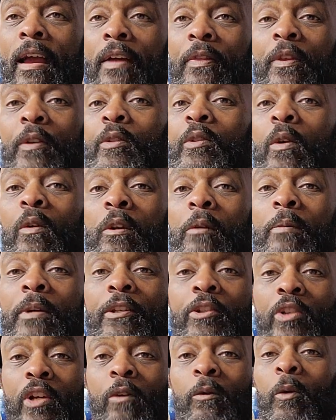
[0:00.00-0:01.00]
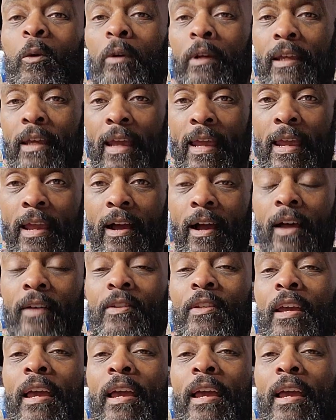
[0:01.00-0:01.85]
there's going to be general chaos,